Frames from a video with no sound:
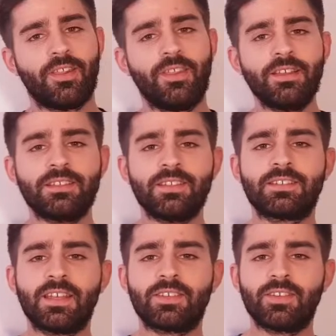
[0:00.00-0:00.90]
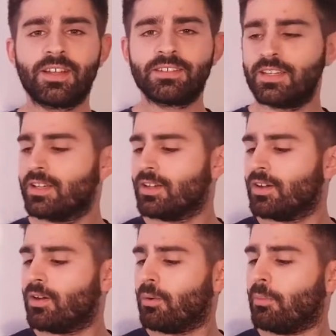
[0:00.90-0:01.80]
This is Hector's
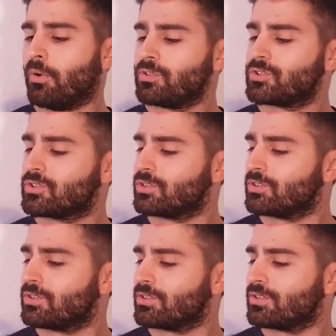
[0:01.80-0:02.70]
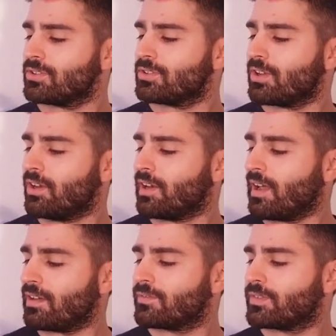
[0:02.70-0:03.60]
most
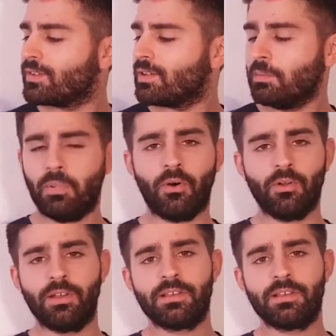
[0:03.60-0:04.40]
loved ball.